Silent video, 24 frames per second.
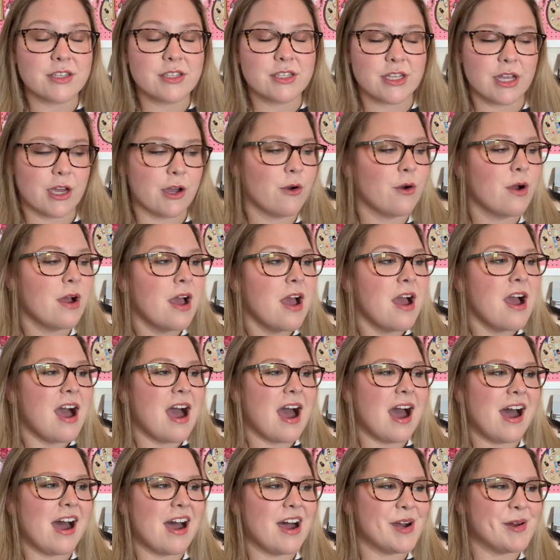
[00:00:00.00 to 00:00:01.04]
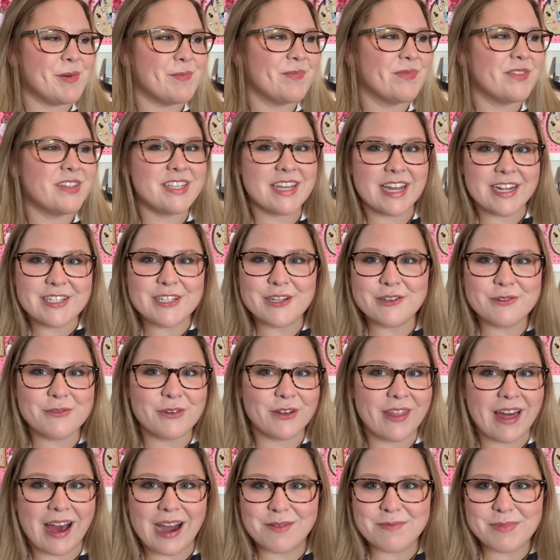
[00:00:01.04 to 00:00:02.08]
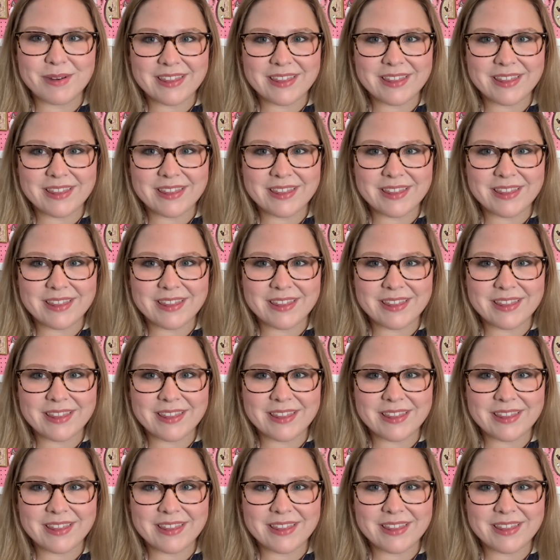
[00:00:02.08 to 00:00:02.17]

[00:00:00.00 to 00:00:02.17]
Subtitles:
So stay tuned for that.